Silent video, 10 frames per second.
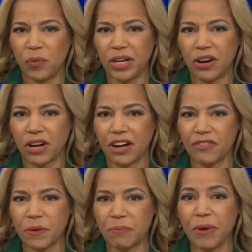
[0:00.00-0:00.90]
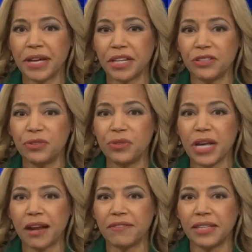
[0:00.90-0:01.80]
We are covering breaking news
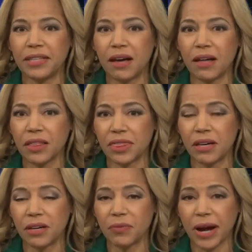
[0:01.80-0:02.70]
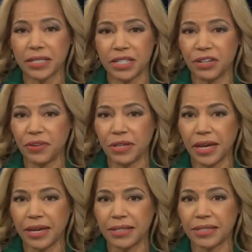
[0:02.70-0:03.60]
out of the Young Thug racketeering
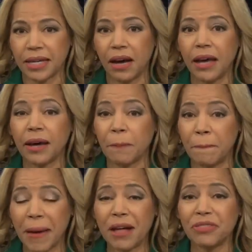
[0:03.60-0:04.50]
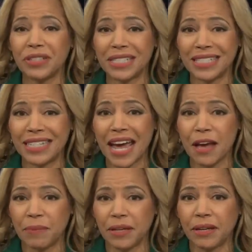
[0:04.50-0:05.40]
case about the
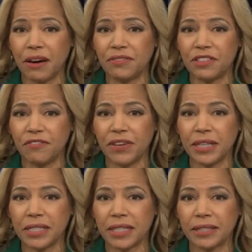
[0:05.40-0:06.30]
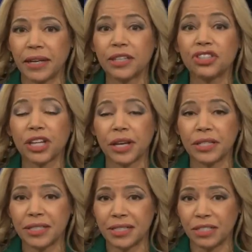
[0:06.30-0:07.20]
stabbing of defendant
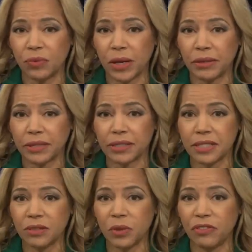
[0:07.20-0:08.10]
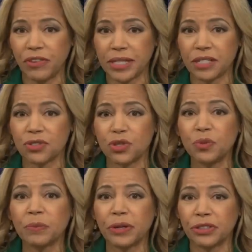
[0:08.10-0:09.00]
Shannon Stillwell. Now, Stillwell faces
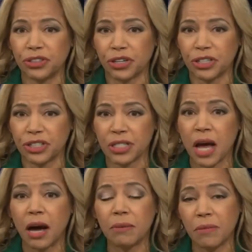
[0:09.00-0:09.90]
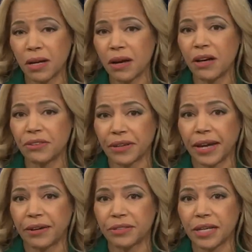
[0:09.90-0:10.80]
2 murder charges, among other
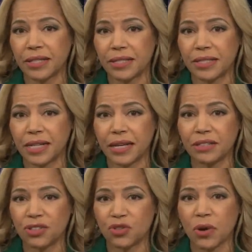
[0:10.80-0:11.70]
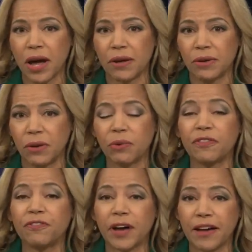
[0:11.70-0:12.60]
counts, and stands trial
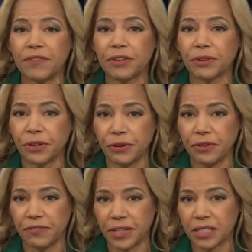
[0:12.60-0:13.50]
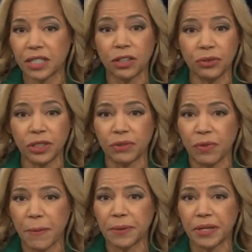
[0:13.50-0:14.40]
with 5 other co-defendants, including the
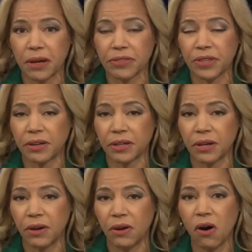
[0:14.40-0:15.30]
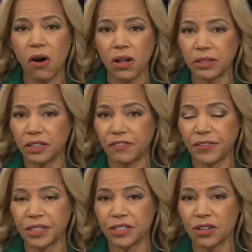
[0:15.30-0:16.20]
rapper Young Thug. All of the
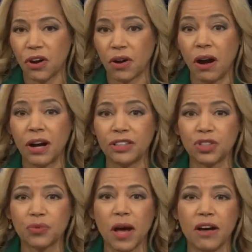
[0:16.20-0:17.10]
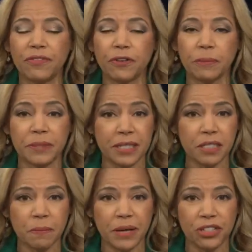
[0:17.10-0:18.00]
defendants are on trial for
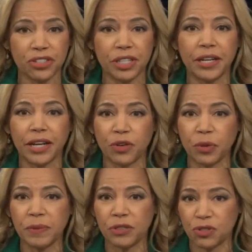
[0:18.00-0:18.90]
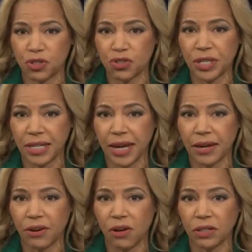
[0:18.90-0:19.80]
participation in a criminal street
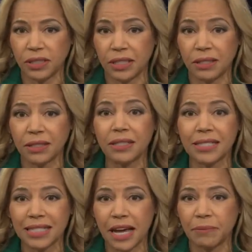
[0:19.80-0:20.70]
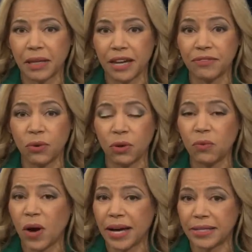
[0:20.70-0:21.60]
gang called Young Slime Life, or
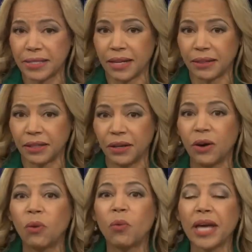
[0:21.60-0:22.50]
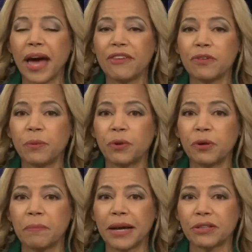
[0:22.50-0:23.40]
YSL. We have reporter
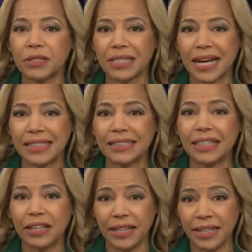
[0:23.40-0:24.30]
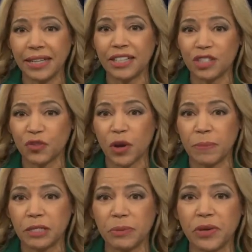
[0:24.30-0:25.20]
Michael Seiden. He is from
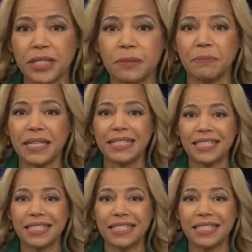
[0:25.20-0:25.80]
WSB